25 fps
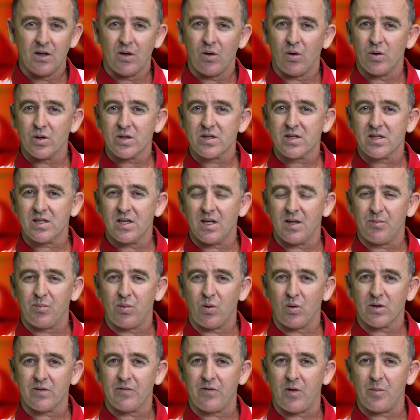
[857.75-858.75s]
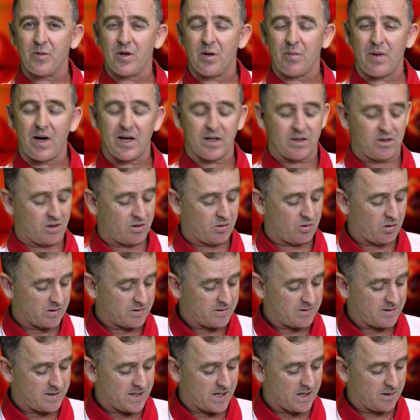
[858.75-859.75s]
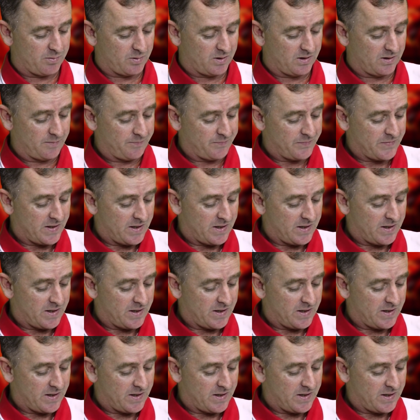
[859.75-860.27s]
horse bought from the Mike de Cott stable.